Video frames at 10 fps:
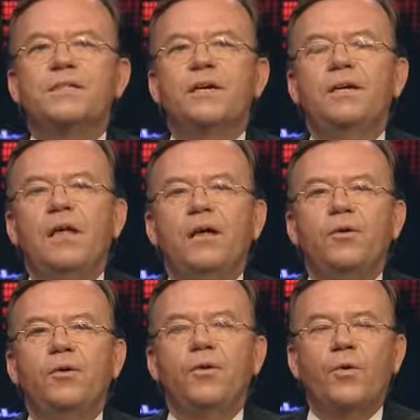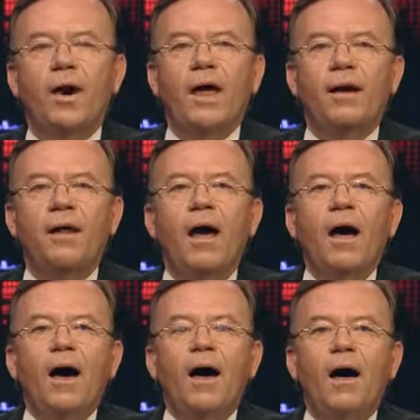in, in Ukraine,
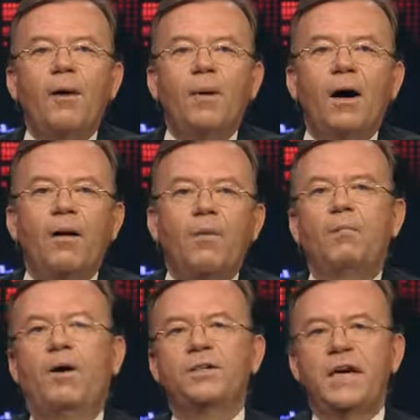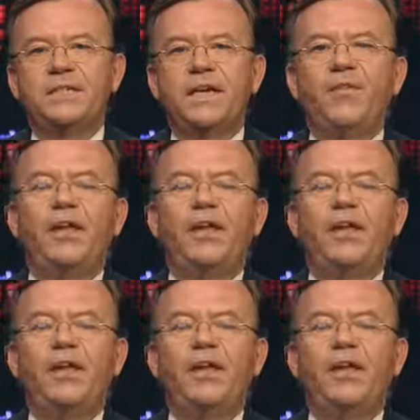um, uh, as I said in the